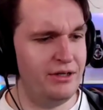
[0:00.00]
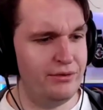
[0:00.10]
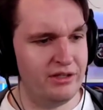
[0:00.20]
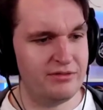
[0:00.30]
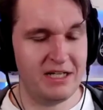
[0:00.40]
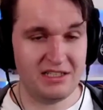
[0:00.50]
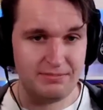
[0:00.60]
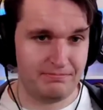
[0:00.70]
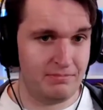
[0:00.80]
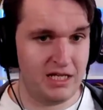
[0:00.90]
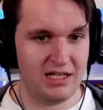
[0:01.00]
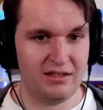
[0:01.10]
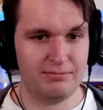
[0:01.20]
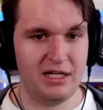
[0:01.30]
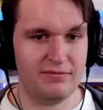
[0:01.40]
new in the space been in the
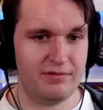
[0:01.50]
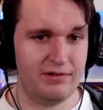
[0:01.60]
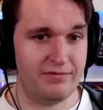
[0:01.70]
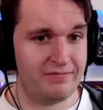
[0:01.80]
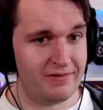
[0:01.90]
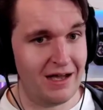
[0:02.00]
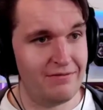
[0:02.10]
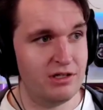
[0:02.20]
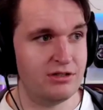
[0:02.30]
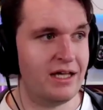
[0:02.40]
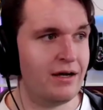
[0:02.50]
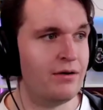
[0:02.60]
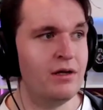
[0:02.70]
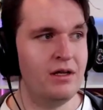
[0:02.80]
space for five years now